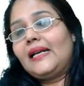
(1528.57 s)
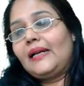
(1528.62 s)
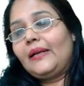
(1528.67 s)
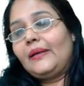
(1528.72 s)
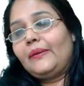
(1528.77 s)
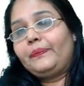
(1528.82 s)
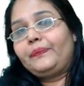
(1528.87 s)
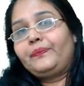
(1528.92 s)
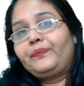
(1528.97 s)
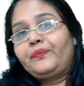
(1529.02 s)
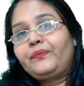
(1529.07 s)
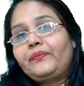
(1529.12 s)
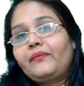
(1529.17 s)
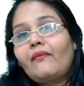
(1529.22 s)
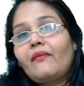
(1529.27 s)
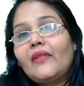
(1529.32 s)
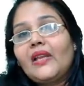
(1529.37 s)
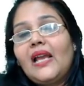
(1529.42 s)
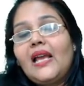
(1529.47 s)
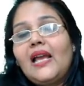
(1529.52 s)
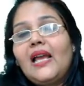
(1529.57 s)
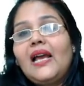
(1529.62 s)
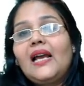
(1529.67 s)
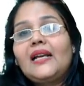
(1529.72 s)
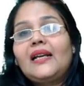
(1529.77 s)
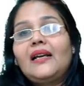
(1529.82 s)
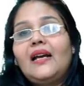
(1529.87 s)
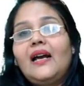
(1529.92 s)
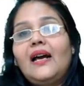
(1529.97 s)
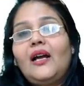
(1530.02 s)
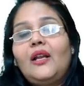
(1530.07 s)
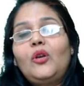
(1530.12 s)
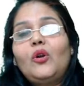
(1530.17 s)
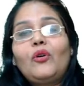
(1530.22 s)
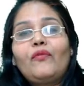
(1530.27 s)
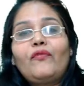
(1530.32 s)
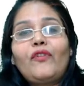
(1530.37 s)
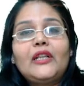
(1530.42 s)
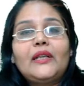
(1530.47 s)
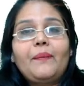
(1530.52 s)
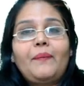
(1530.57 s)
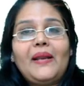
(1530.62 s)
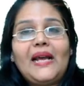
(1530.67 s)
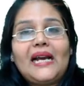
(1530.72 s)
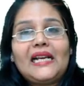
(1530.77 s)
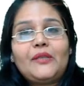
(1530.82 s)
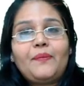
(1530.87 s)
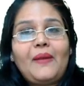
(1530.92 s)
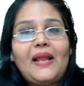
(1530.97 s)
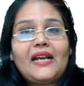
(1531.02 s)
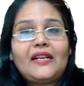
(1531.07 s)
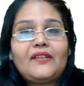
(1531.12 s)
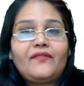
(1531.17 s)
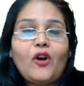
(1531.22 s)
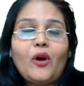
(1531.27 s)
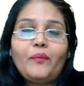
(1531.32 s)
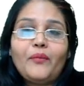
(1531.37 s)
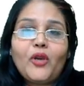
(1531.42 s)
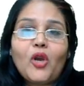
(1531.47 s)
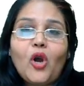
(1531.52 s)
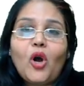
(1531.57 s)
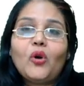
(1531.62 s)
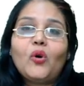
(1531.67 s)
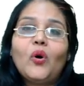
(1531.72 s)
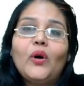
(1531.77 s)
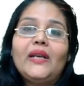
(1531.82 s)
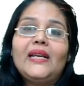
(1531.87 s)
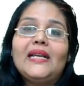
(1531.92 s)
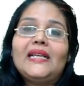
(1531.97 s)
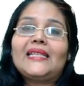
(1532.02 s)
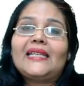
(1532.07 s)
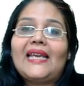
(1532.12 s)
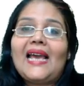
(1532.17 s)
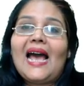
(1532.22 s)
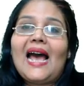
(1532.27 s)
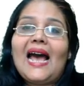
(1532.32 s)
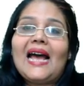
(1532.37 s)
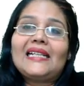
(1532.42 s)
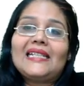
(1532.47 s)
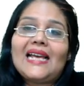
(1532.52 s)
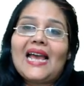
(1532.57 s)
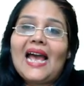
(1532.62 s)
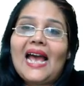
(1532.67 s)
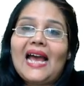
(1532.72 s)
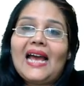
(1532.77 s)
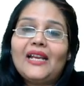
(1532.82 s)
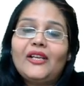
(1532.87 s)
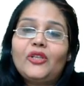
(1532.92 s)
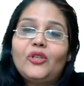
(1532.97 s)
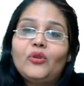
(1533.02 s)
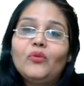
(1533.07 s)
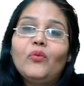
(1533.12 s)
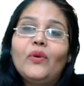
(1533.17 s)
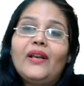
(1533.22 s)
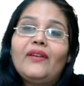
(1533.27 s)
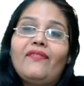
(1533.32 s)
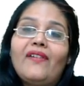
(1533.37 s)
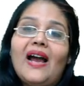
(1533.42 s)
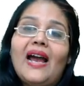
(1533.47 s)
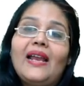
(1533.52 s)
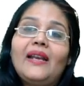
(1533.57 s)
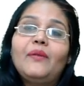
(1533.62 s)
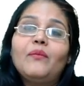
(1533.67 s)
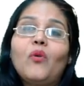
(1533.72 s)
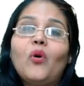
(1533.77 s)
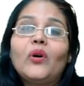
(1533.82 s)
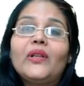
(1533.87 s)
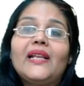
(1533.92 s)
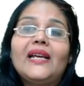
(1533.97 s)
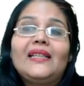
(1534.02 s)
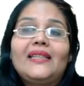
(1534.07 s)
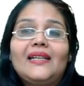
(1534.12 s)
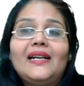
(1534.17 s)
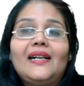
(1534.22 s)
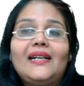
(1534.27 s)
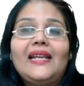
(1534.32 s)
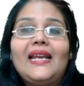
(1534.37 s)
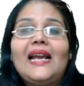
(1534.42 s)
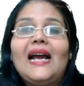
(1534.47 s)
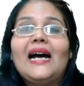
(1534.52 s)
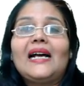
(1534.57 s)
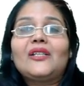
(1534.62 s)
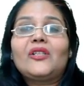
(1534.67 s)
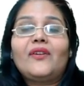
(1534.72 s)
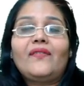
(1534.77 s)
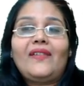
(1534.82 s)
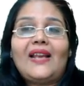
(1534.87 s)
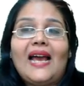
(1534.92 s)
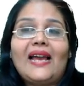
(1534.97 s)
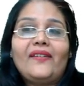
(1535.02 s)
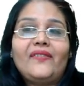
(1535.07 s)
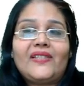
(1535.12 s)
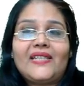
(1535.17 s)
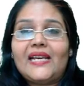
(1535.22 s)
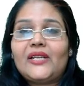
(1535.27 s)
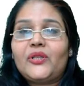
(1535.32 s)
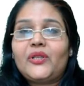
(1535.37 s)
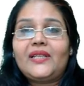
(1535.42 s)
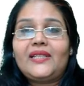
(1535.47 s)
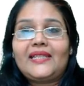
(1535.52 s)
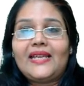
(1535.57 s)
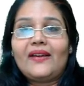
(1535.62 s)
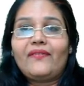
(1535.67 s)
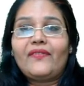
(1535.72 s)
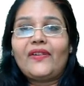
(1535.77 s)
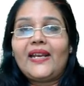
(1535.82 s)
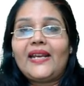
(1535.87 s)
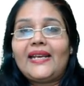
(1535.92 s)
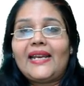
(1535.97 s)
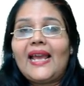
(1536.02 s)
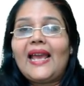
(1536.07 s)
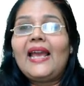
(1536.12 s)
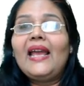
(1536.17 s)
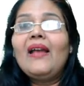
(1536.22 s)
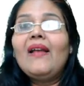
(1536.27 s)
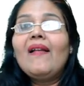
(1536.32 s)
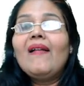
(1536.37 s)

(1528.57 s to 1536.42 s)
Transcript: Um, Uh, look for the Plus platform. Your goal is CAT, and you will find more than thirty hours of live sessions every day.